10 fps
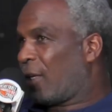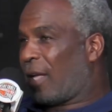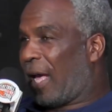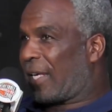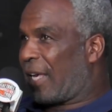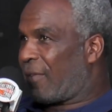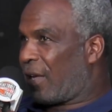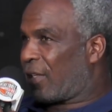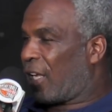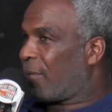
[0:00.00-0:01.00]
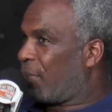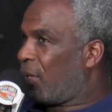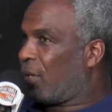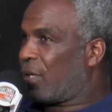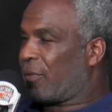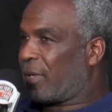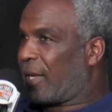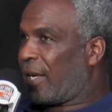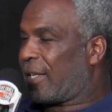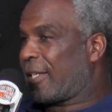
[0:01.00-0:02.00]
I gave out and gave in my heart every
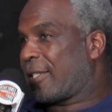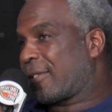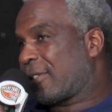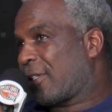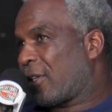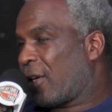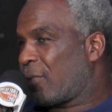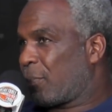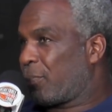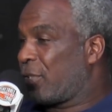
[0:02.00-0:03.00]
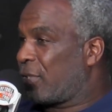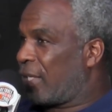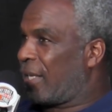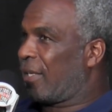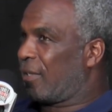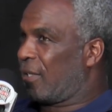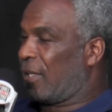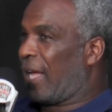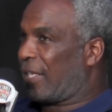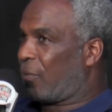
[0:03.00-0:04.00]
night, and you know, I appreciate they
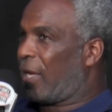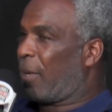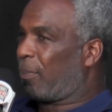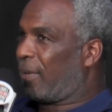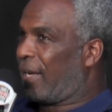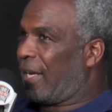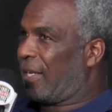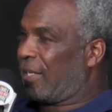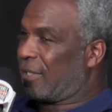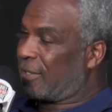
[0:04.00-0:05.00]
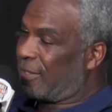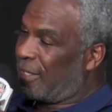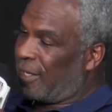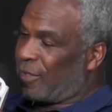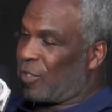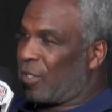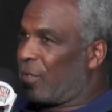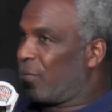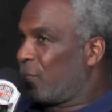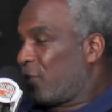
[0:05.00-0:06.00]
liked the way I played, and you
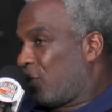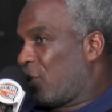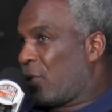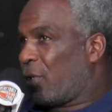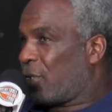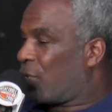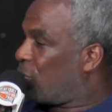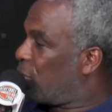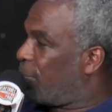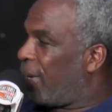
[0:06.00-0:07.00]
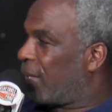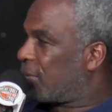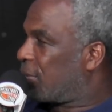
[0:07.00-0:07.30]
know, you only can do your best.